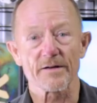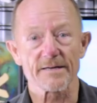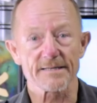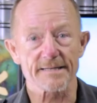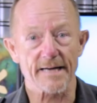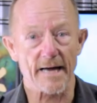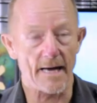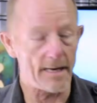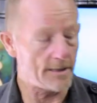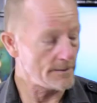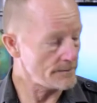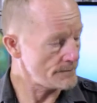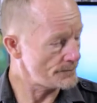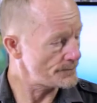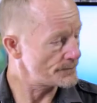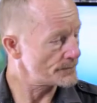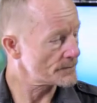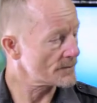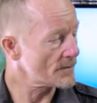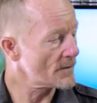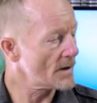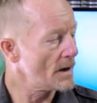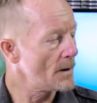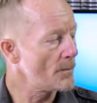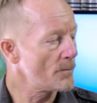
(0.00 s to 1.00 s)
this gun.
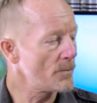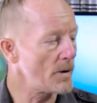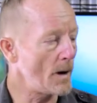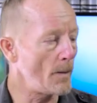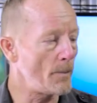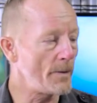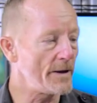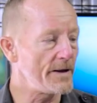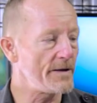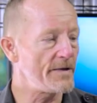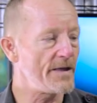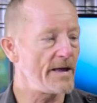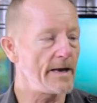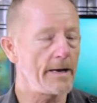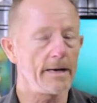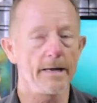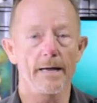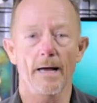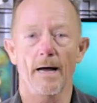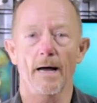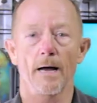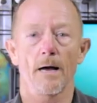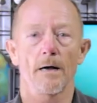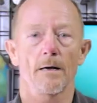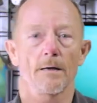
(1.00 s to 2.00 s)
Probably the
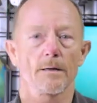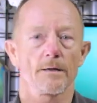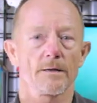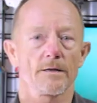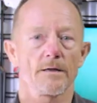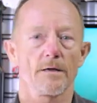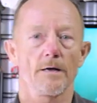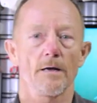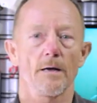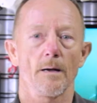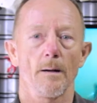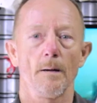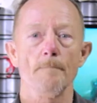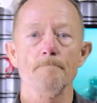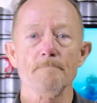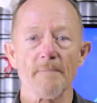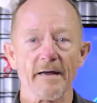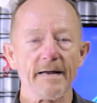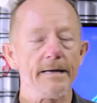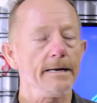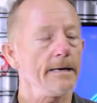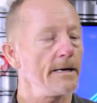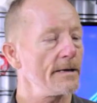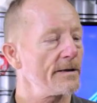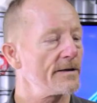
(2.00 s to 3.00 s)

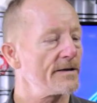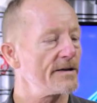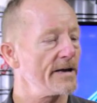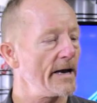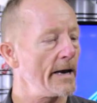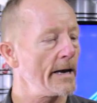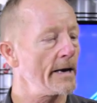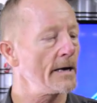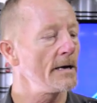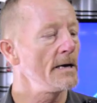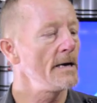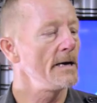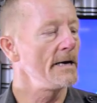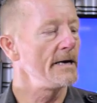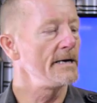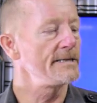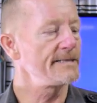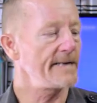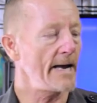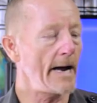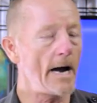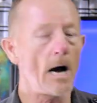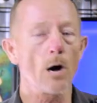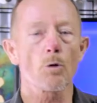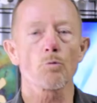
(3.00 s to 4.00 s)
immediate thing is
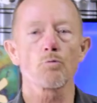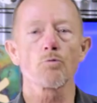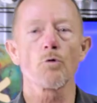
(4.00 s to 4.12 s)
how